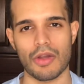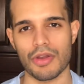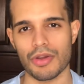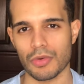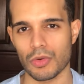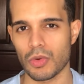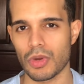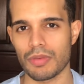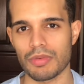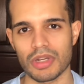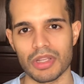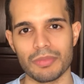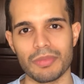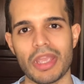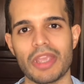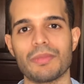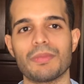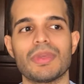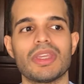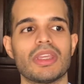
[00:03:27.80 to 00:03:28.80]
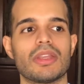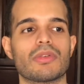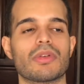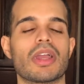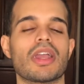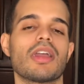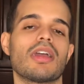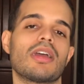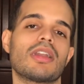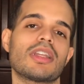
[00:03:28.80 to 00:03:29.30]
whoever it may be,
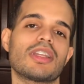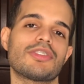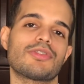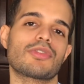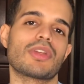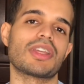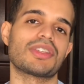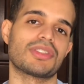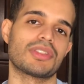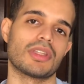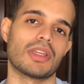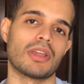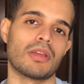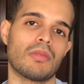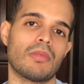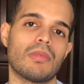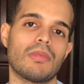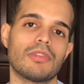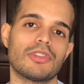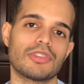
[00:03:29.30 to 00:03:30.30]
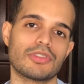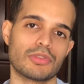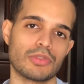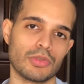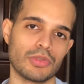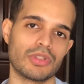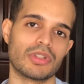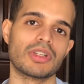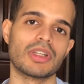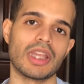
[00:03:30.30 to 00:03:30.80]
right? And address them through
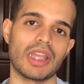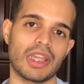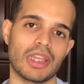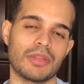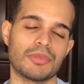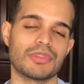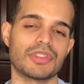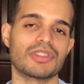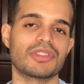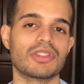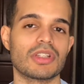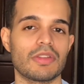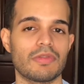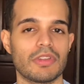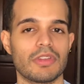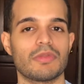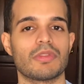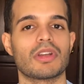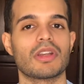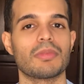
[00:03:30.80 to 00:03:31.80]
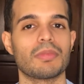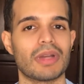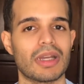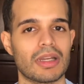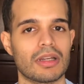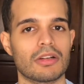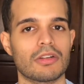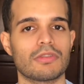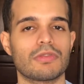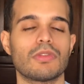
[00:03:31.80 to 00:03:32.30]
their names. That's going to be very
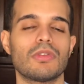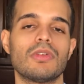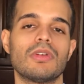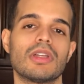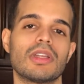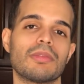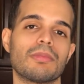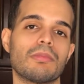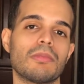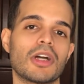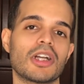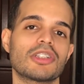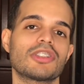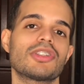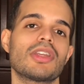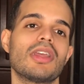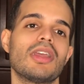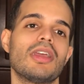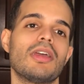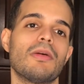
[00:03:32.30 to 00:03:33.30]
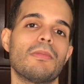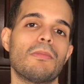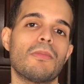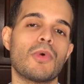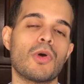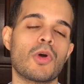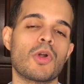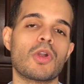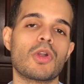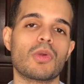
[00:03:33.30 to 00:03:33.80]
powerful and much
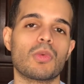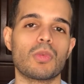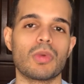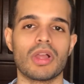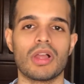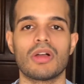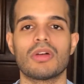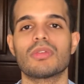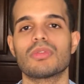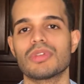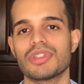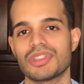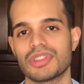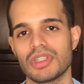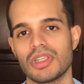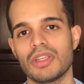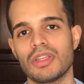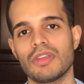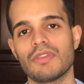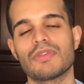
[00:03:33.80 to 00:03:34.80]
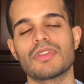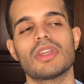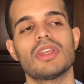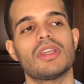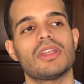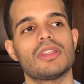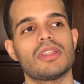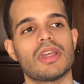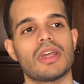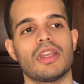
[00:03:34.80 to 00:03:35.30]
more well received
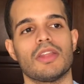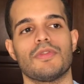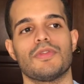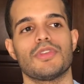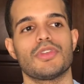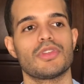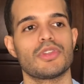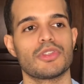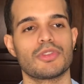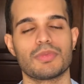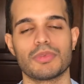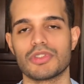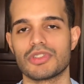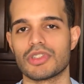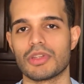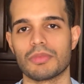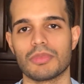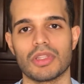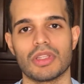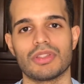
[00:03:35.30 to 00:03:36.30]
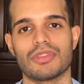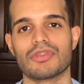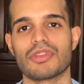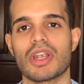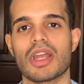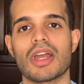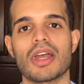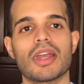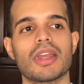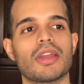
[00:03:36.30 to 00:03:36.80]
than if you just put something
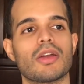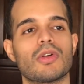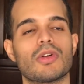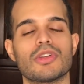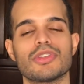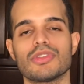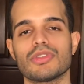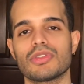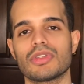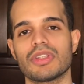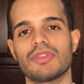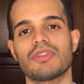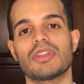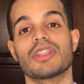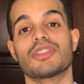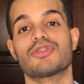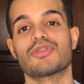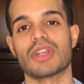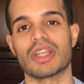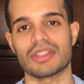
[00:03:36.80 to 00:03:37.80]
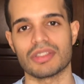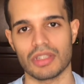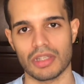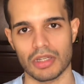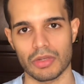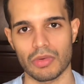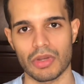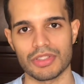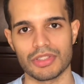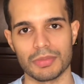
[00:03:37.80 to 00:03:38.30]
dry or you don't even address
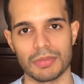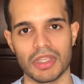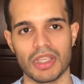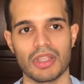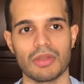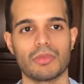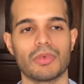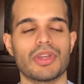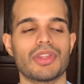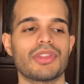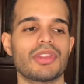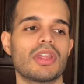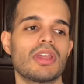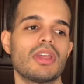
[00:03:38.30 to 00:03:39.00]
anyone to begin with.